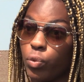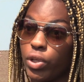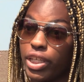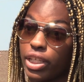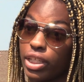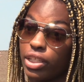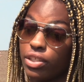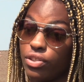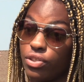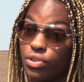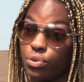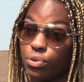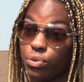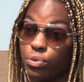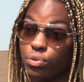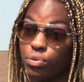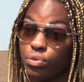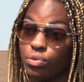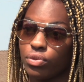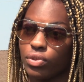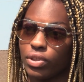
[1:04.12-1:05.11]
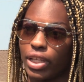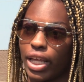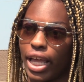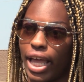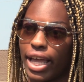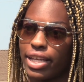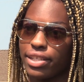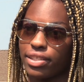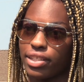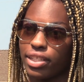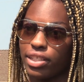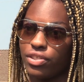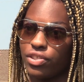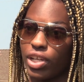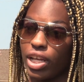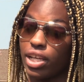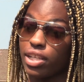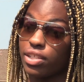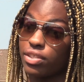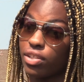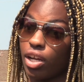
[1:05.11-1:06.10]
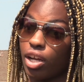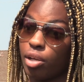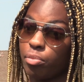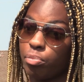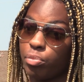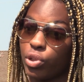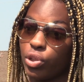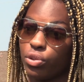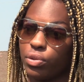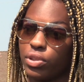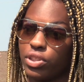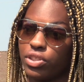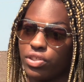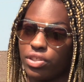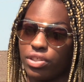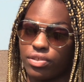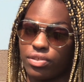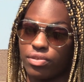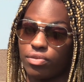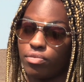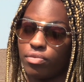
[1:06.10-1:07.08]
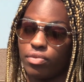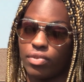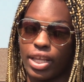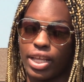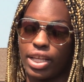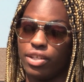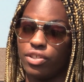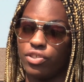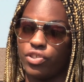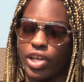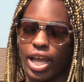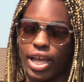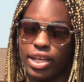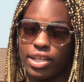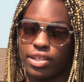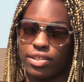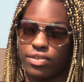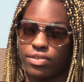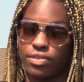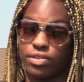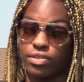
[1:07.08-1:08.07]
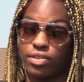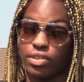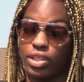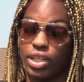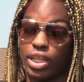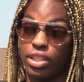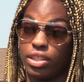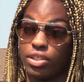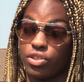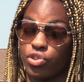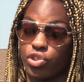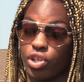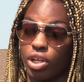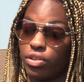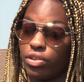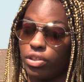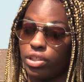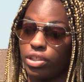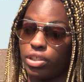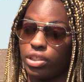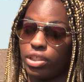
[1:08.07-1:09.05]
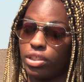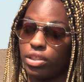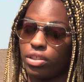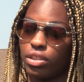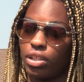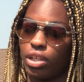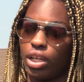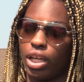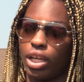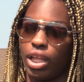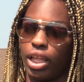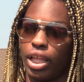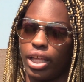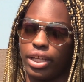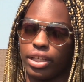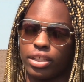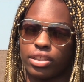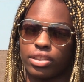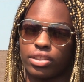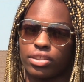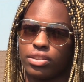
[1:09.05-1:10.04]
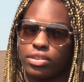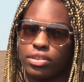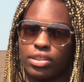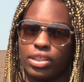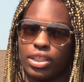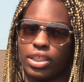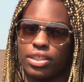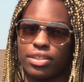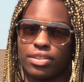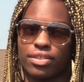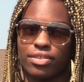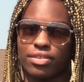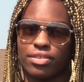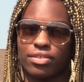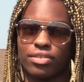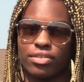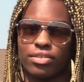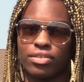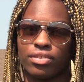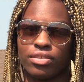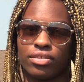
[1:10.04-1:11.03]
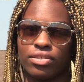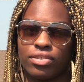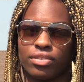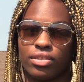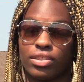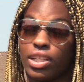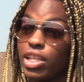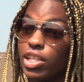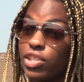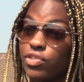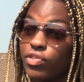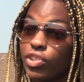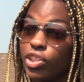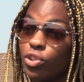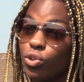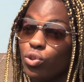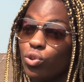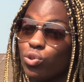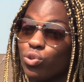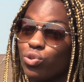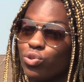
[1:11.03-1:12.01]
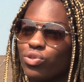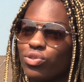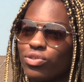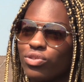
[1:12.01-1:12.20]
we can do as a jazz combo and just jazz in the genre, like it's it's really cool.